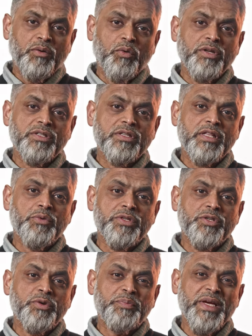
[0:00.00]
Once there
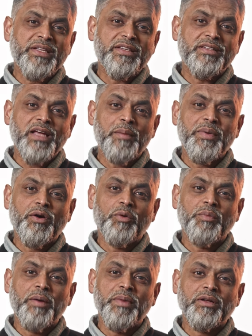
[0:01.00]
was a repeated tapping on
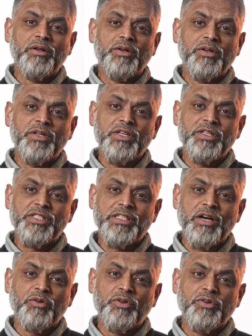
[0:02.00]
my metal
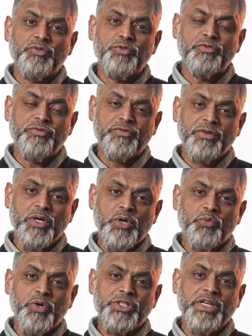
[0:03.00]
cell roof,
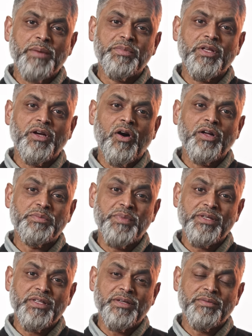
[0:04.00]
which kept the guards
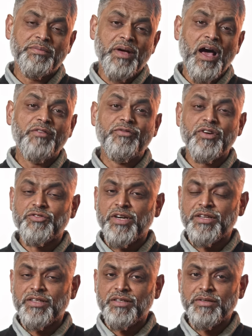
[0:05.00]
busy and
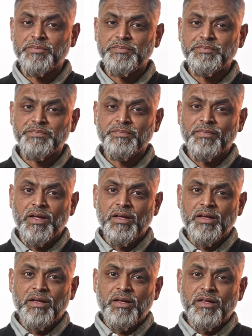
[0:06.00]
frustrated.
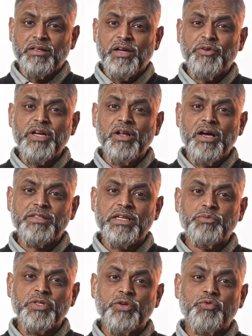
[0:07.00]
They realized
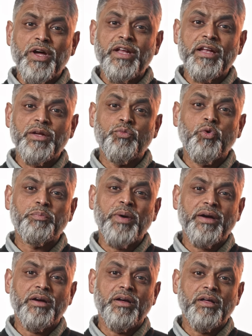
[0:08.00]
it was a red-headed
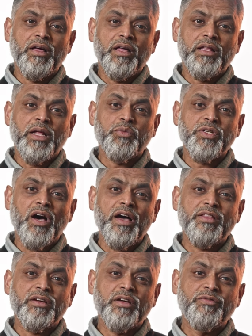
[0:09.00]
woodpecker that was
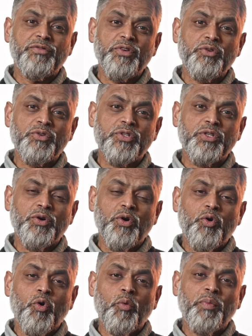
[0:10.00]
either confused
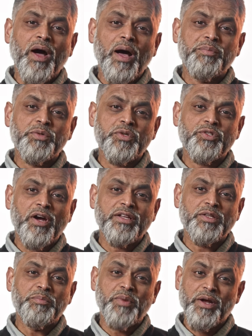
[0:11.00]
or perhaps was trying
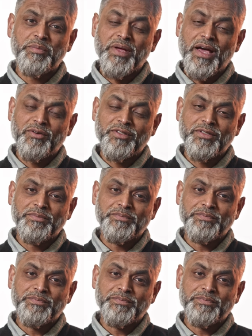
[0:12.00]
to break me out.